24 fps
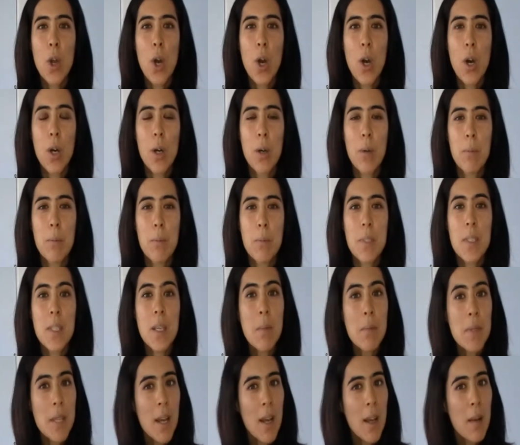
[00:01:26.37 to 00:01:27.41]
um,
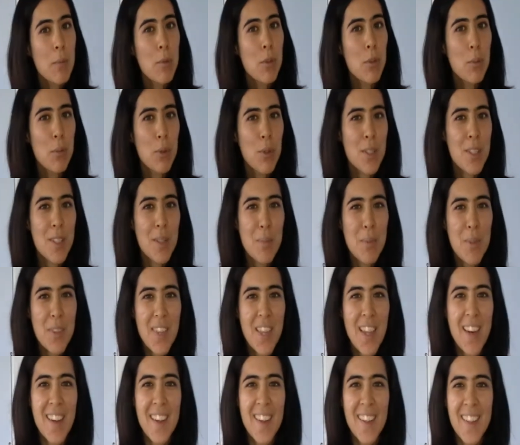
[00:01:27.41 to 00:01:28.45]
sometimes you're more
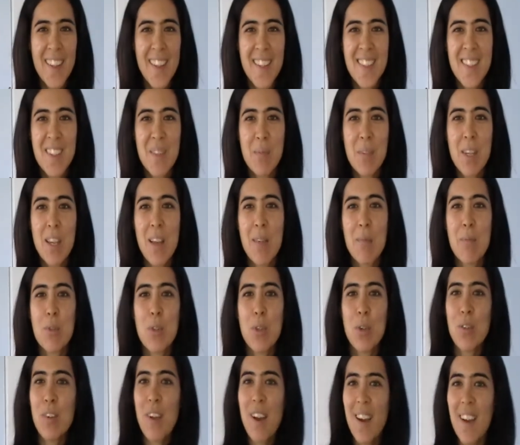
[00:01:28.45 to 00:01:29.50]
sympathetic and sometimes
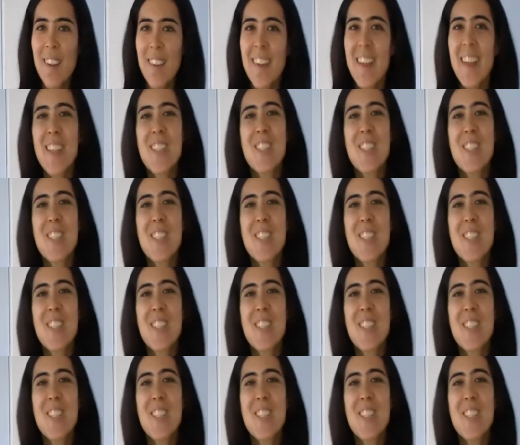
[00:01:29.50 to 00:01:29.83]
you're not.